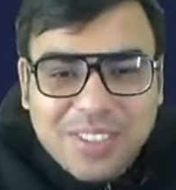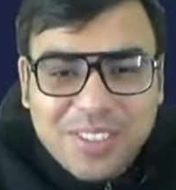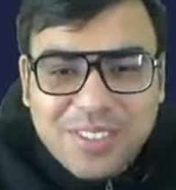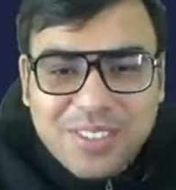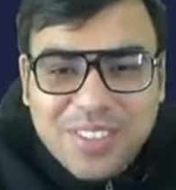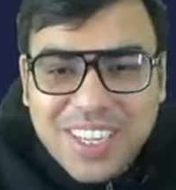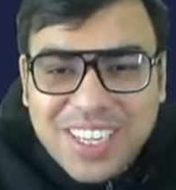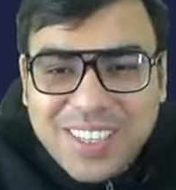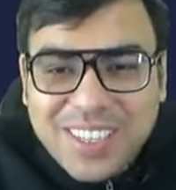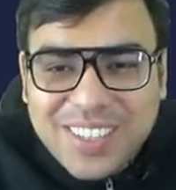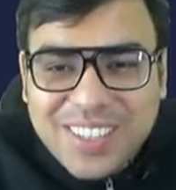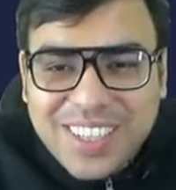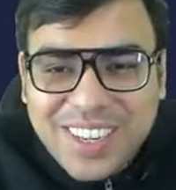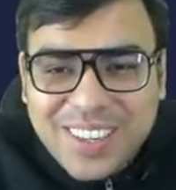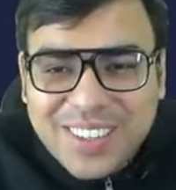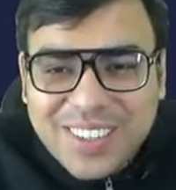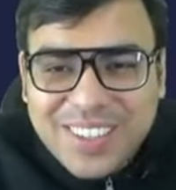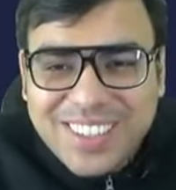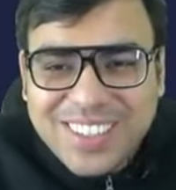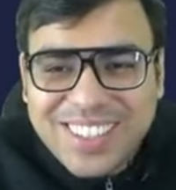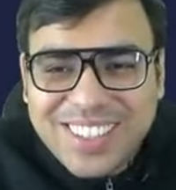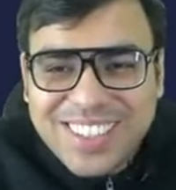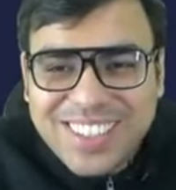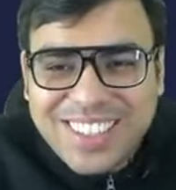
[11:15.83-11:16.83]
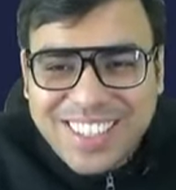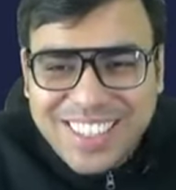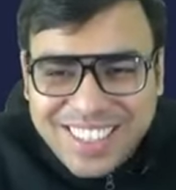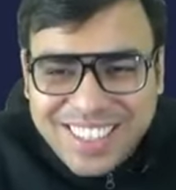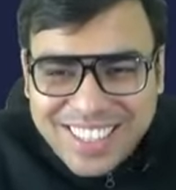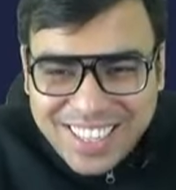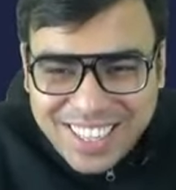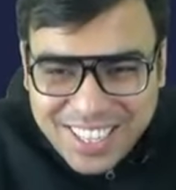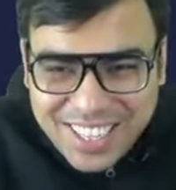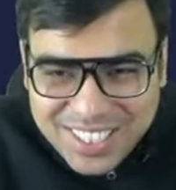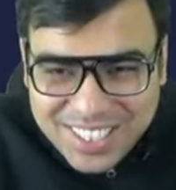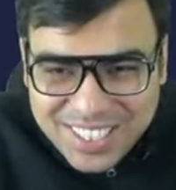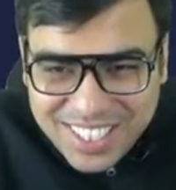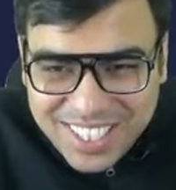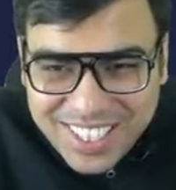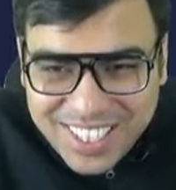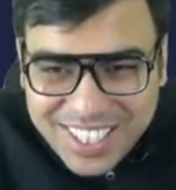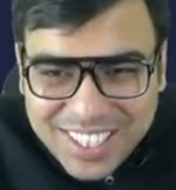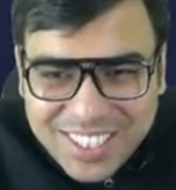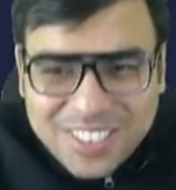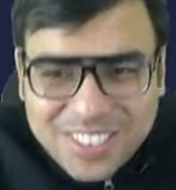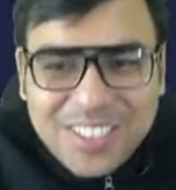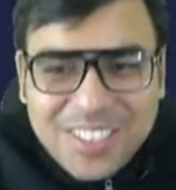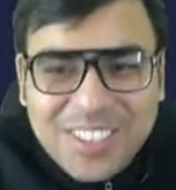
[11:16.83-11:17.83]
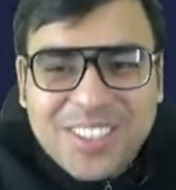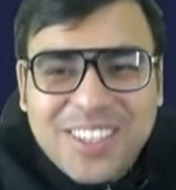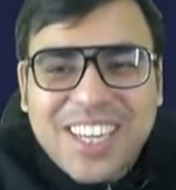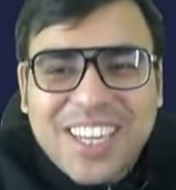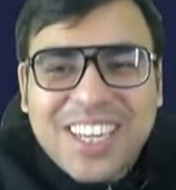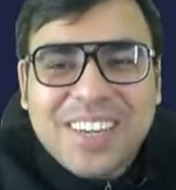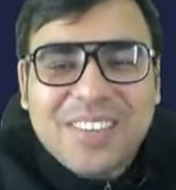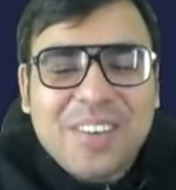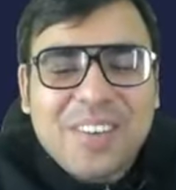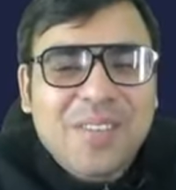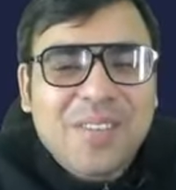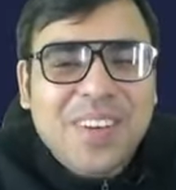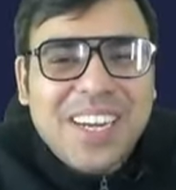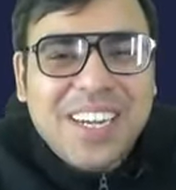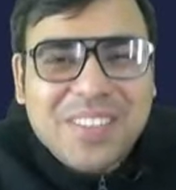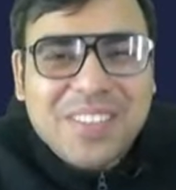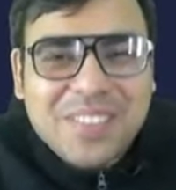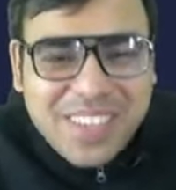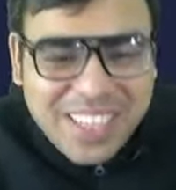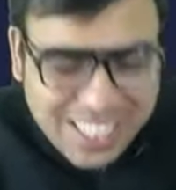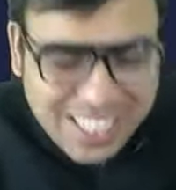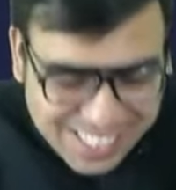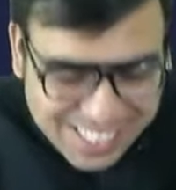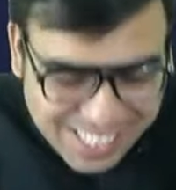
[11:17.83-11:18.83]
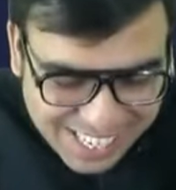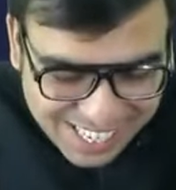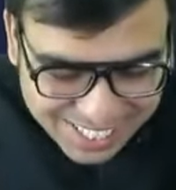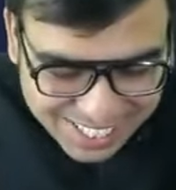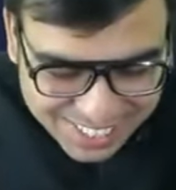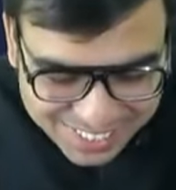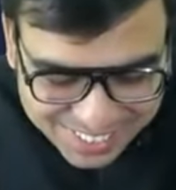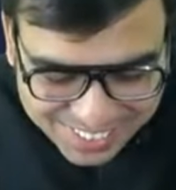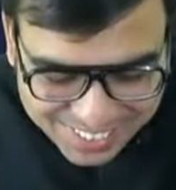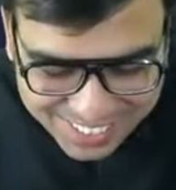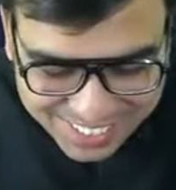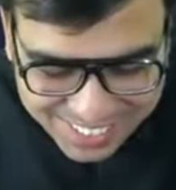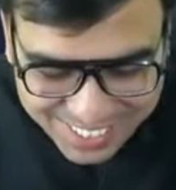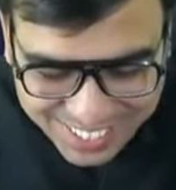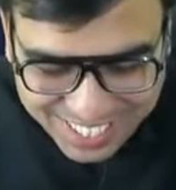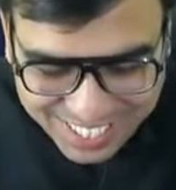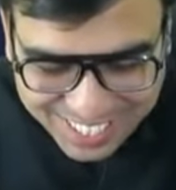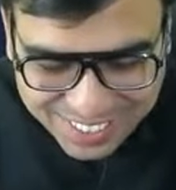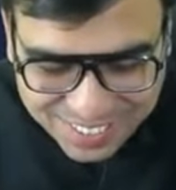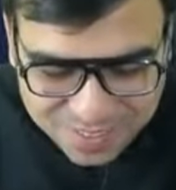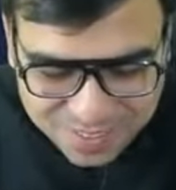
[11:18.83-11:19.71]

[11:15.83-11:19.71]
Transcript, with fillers: Very good. Now, nice. So you can remember it very easily. Okay.